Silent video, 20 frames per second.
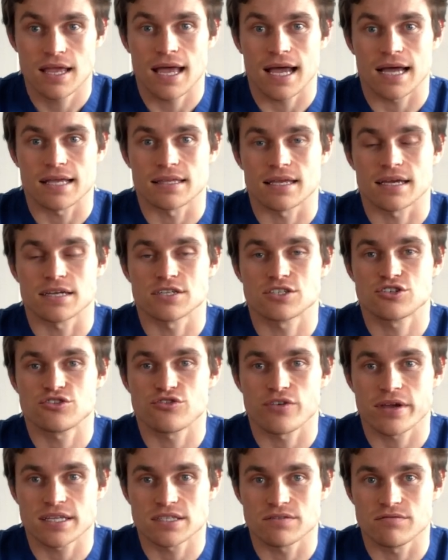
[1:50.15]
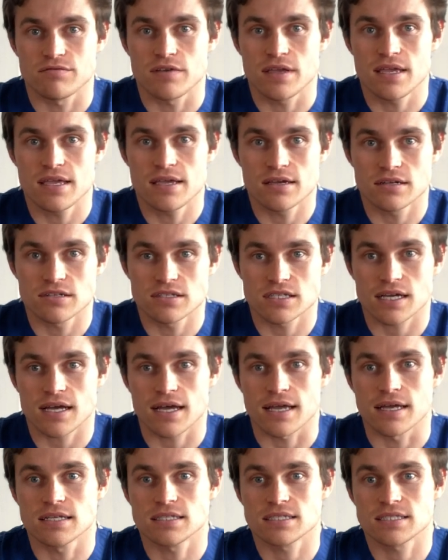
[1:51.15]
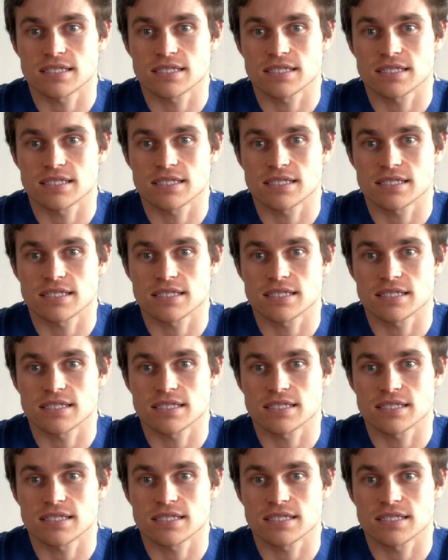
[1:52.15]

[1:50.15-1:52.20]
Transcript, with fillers: and that a strict vegan diet